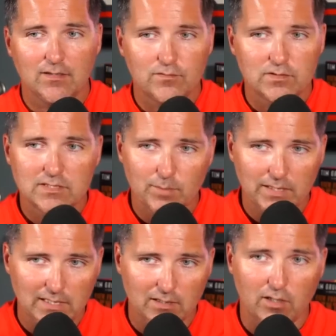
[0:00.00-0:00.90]
to
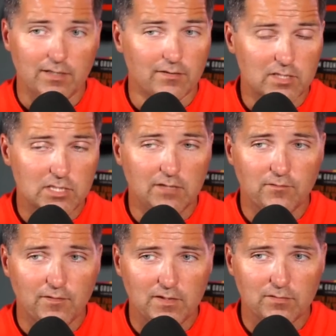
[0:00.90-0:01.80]
be on either the Chiefs
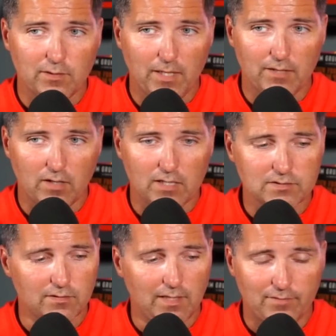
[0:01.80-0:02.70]
53 man roster
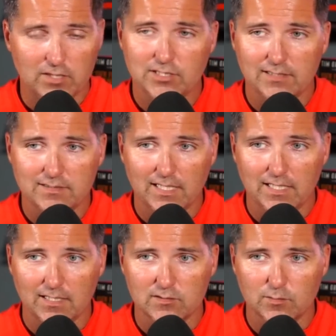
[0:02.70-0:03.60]
and have a chance of
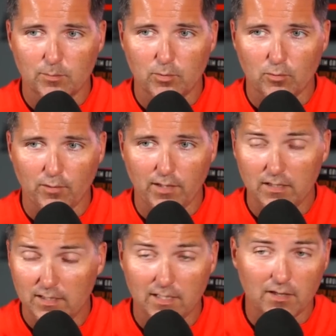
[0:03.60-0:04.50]
getting a Super Bowl ring
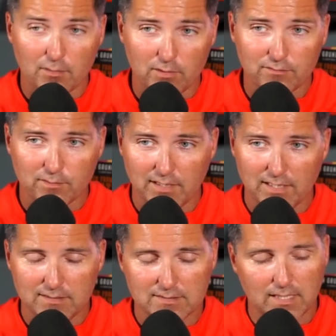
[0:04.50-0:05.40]
and another one for a lot of
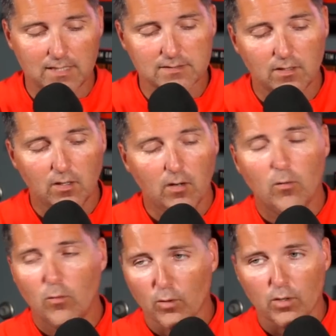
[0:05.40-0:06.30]
these guys
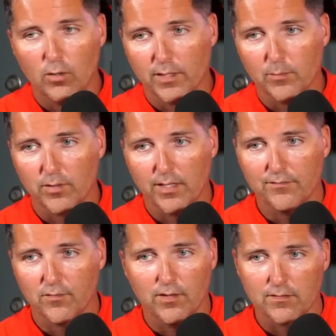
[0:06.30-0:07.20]
or going and playing
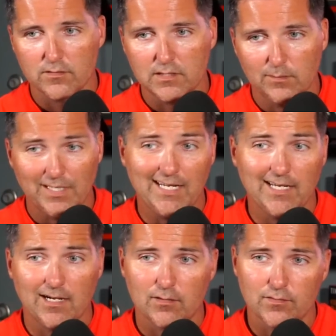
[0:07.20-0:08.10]
for another team and getting
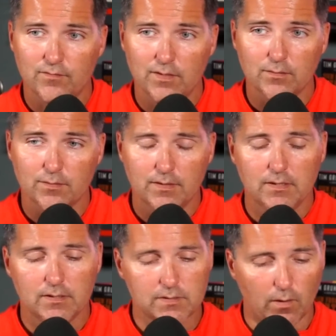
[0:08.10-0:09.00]
out on the field.
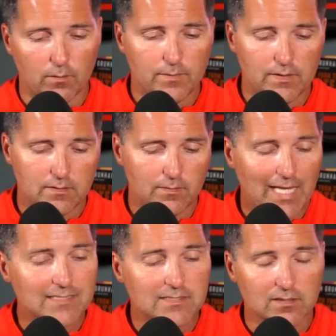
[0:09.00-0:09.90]
So,
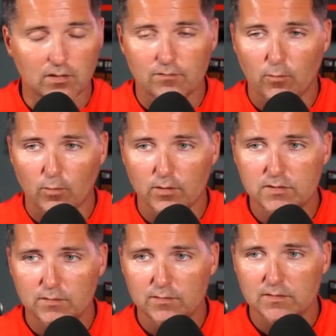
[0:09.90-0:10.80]
lot to look forward
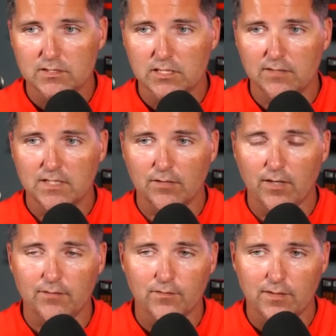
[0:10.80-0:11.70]
to as the Chiefs get ready
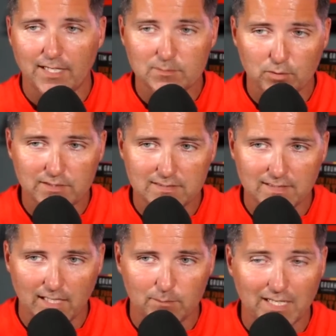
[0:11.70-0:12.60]
for the next preseason
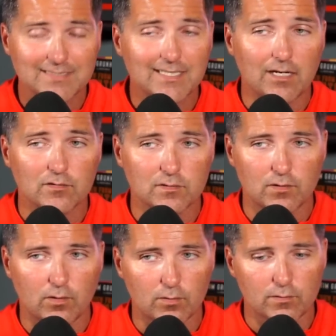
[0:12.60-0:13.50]
game against the Arizona
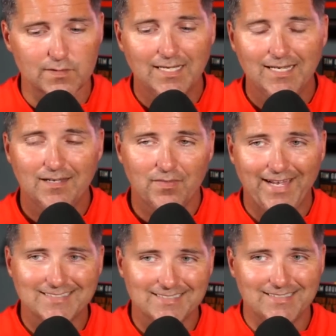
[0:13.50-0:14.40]
Cardinals.
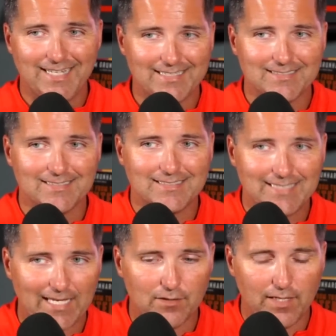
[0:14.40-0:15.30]
That's next
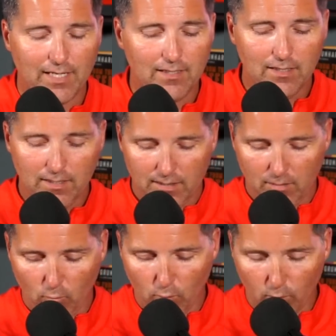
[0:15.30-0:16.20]
Saturday
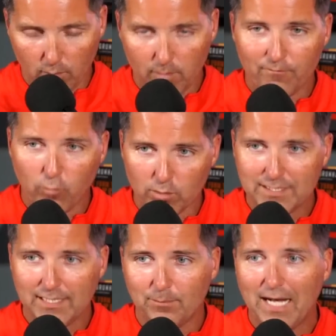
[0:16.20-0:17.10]
or
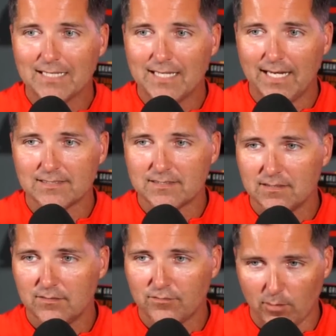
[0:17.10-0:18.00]
14 podcasts
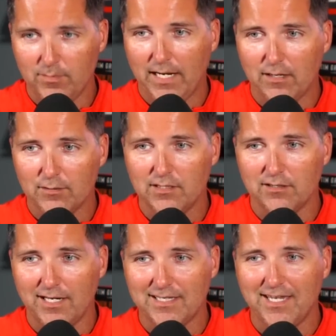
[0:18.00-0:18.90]
from now here
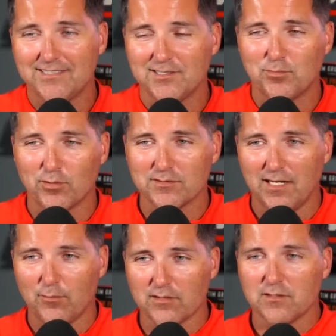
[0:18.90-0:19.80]
at KC Sports
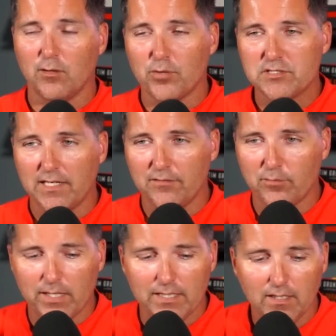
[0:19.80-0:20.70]
Network. So, appreciate
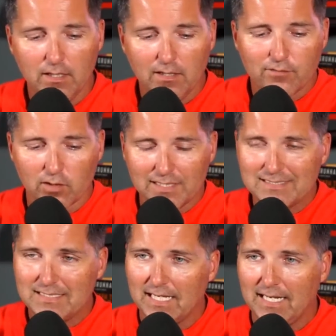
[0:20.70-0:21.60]
everybody for
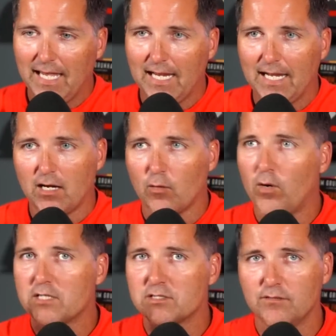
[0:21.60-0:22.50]
listening and hanging out or
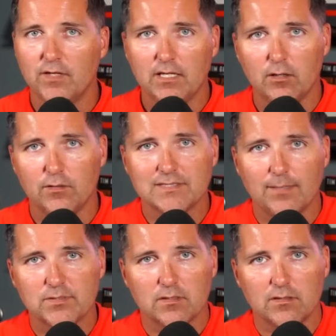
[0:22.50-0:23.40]
watching the video on this
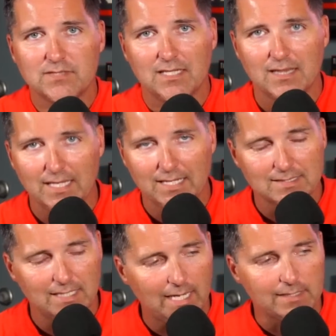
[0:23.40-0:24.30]
episode of 10 Things.
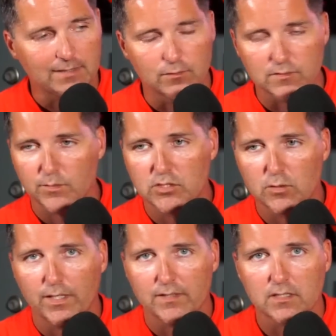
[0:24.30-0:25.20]
Again, Haley Lewis will be
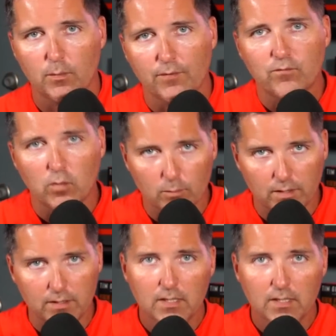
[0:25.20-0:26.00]
joining us going forward.